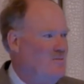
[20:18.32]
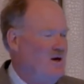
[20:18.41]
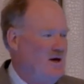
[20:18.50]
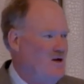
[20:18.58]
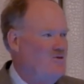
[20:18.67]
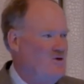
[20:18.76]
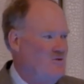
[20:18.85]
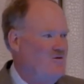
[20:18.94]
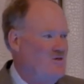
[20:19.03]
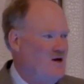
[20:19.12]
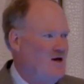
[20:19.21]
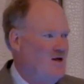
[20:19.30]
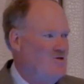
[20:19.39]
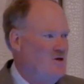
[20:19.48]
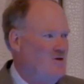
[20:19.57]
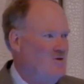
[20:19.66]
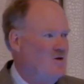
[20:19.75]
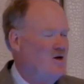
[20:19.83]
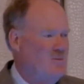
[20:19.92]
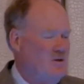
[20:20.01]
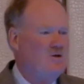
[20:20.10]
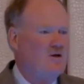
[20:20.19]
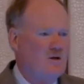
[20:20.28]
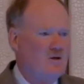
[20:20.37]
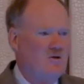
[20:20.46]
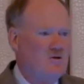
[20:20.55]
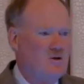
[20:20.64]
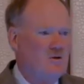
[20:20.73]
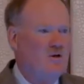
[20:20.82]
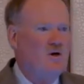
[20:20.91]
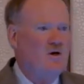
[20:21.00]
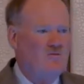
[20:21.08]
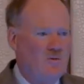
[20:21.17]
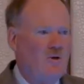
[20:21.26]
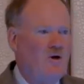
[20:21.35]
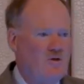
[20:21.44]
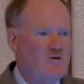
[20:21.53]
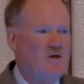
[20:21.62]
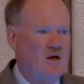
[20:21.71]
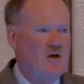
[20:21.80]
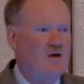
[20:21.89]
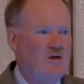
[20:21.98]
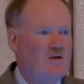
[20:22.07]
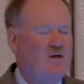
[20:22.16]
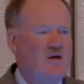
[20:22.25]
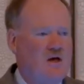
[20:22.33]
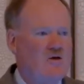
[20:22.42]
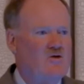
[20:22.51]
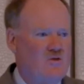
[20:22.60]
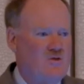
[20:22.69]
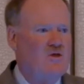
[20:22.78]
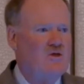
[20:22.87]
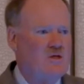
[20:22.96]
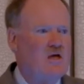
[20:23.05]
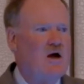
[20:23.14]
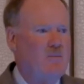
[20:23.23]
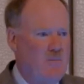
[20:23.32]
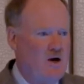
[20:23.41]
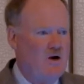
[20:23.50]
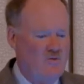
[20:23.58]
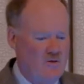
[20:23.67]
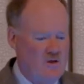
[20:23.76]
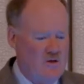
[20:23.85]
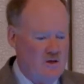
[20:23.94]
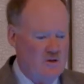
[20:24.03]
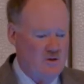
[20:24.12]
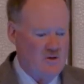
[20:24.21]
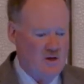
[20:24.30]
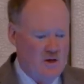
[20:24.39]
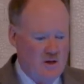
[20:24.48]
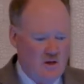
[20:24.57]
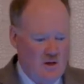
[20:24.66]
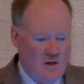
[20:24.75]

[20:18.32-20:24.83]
biology and physiology, who are coming to the conclusion from all this data that yes, this is how powerful these signals are.